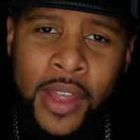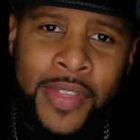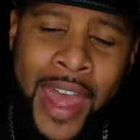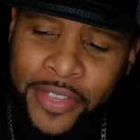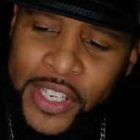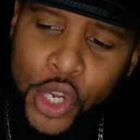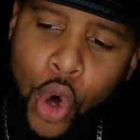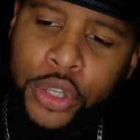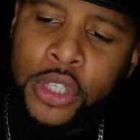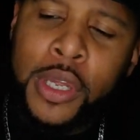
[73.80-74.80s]
that this
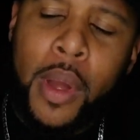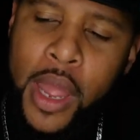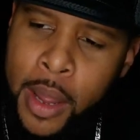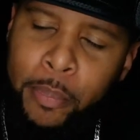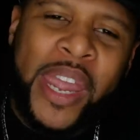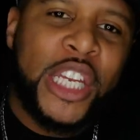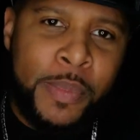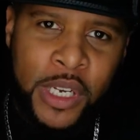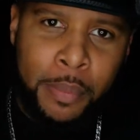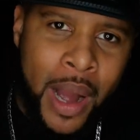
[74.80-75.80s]
whole
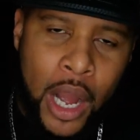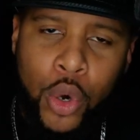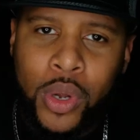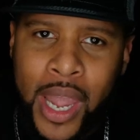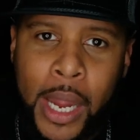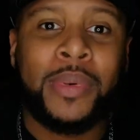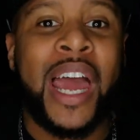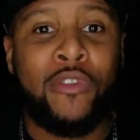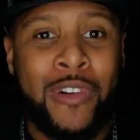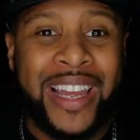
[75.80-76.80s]
impeachment debacle came
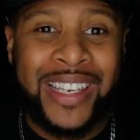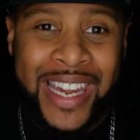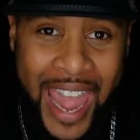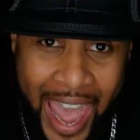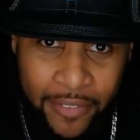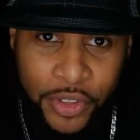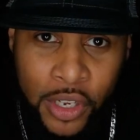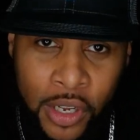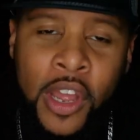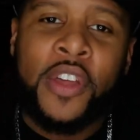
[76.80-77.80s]
directly
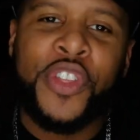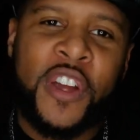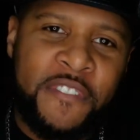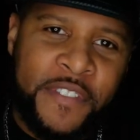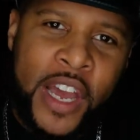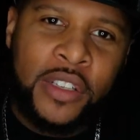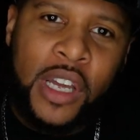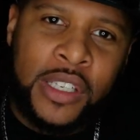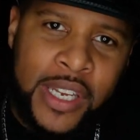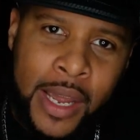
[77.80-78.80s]
after their failed
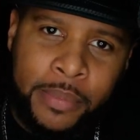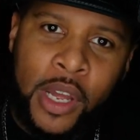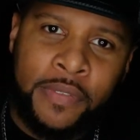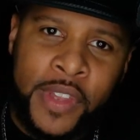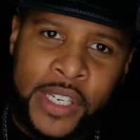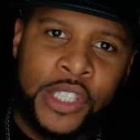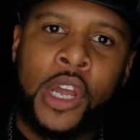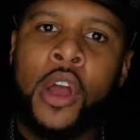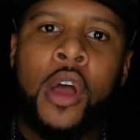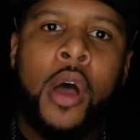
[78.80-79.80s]
attempt of this
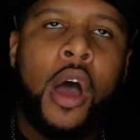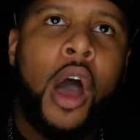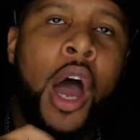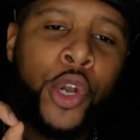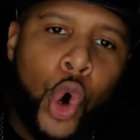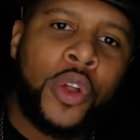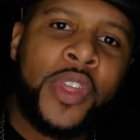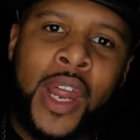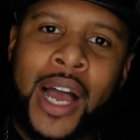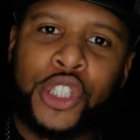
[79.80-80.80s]

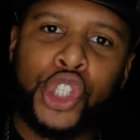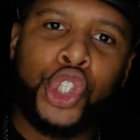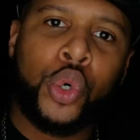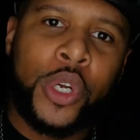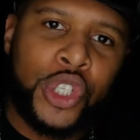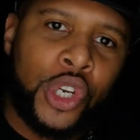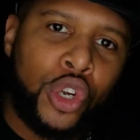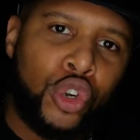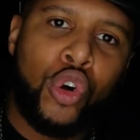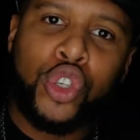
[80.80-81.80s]
unorthodox Jewish
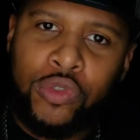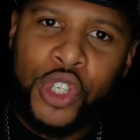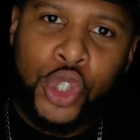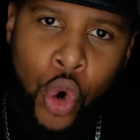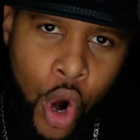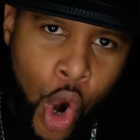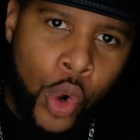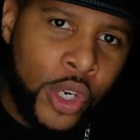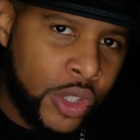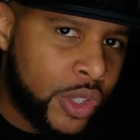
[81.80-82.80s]
grocery store
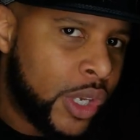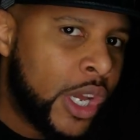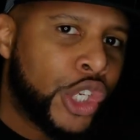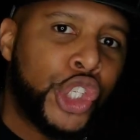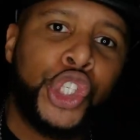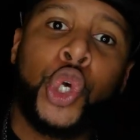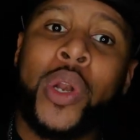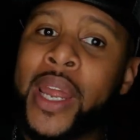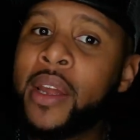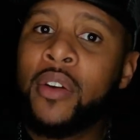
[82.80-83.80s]
owner's
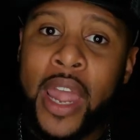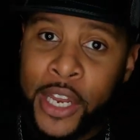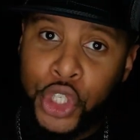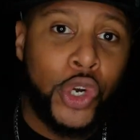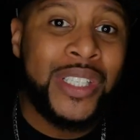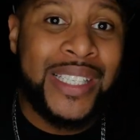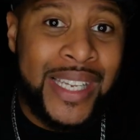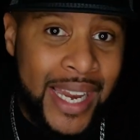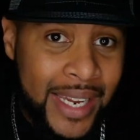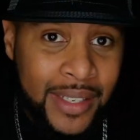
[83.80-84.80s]
shooting in Jersey
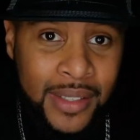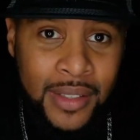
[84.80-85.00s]
City?